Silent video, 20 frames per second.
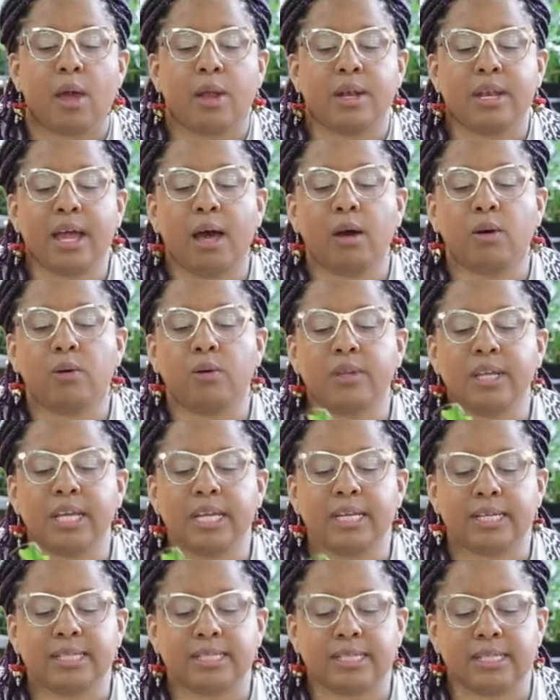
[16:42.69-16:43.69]
Not only
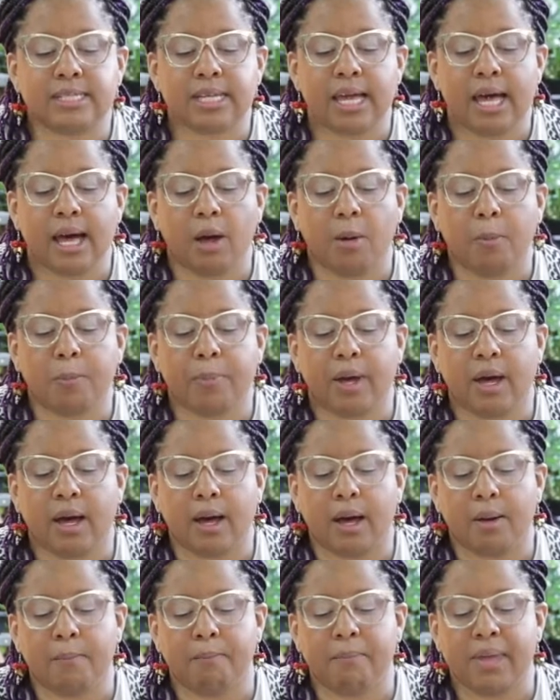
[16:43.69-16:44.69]
does this help
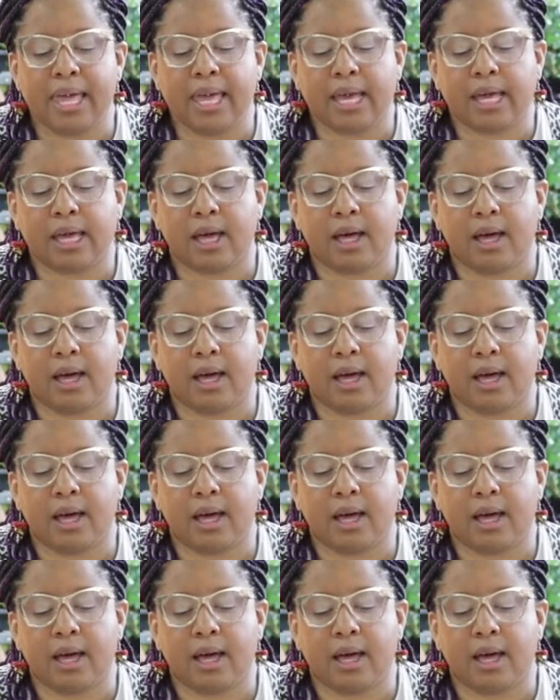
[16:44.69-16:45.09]
make